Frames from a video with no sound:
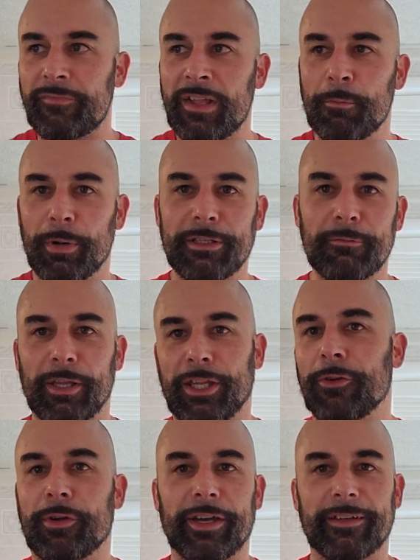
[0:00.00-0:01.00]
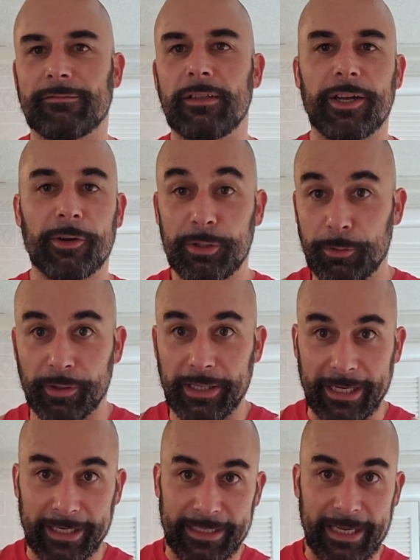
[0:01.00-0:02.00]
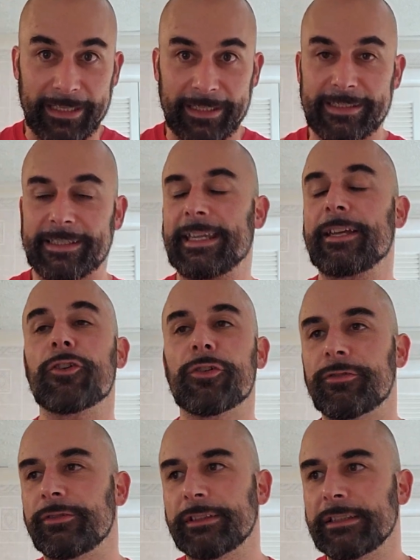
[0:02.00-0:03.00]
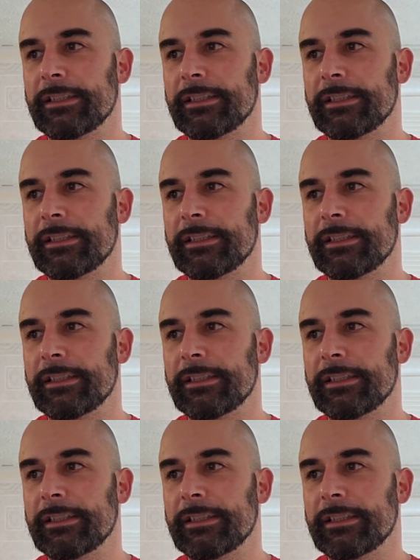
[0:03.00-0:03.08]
but you could, do it like a daily single.